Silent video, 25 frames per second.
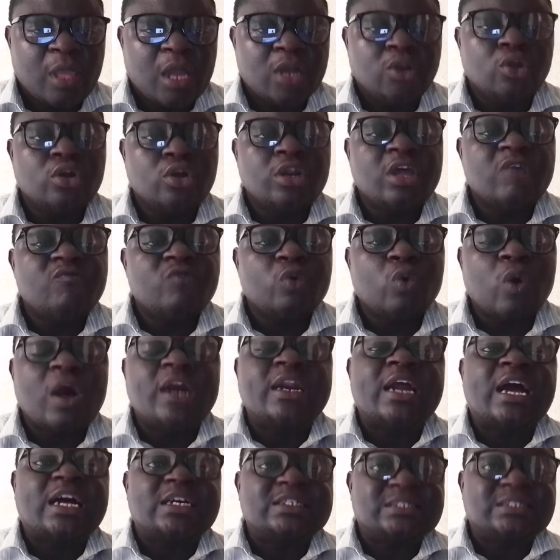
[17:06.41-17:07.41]
and not
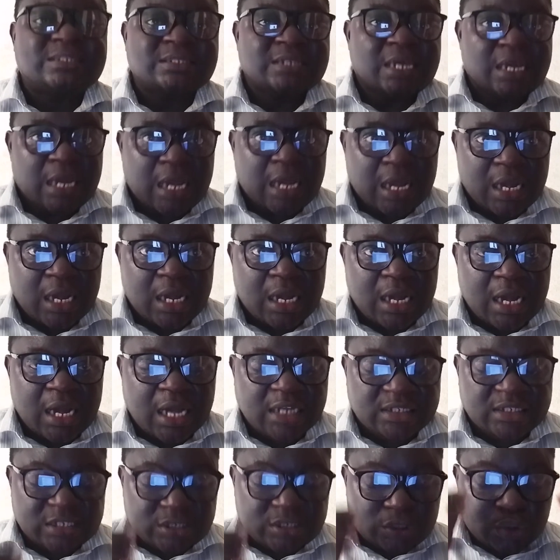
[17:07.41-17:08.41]
everyone has
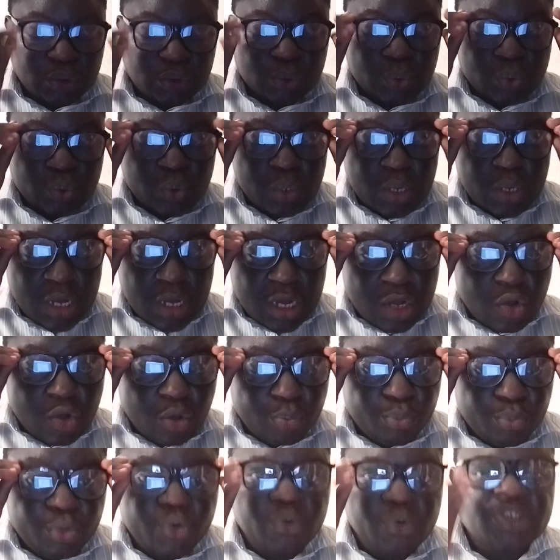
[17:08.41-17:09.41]
access to a
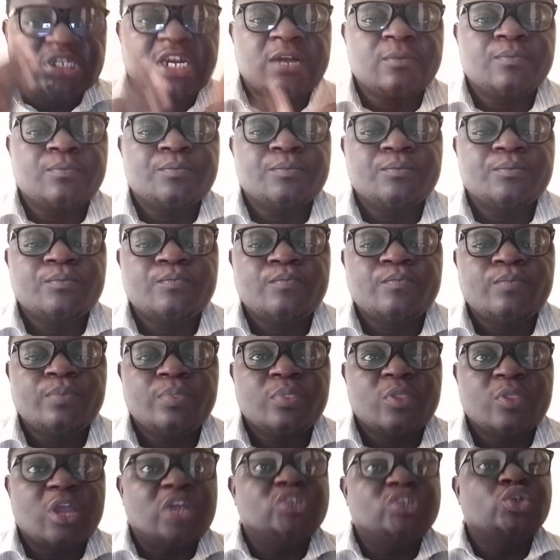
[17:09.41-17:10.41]
computer.
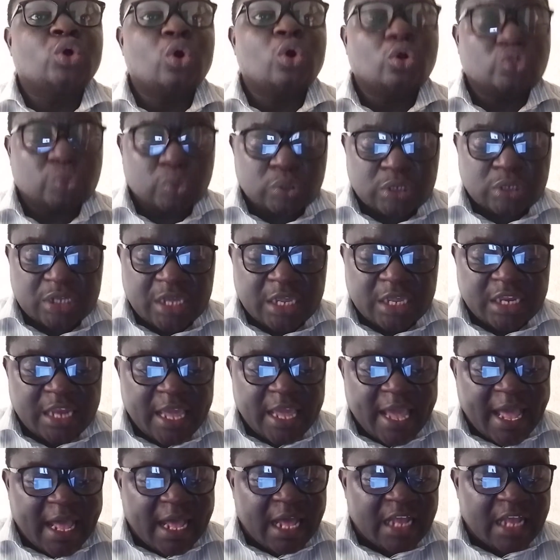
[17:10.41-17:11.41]
There's also
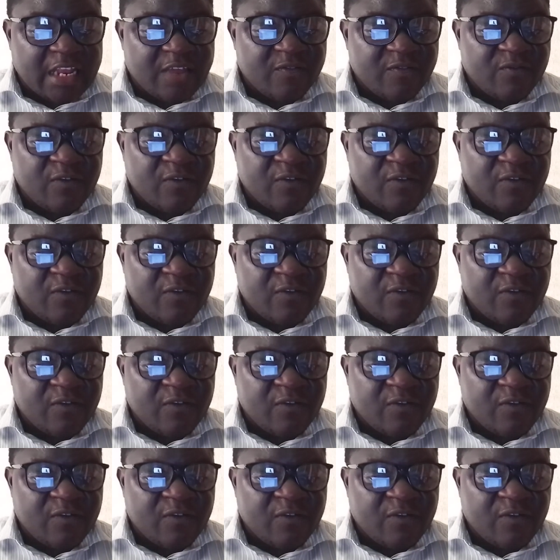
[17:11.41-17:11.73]
the